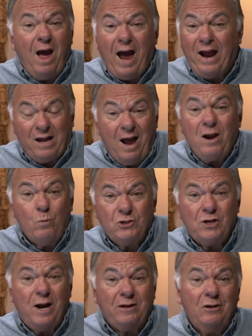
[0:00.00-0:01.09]
I kind of
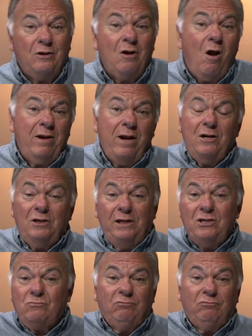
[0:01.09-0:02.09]
wish I could have gone in and at least,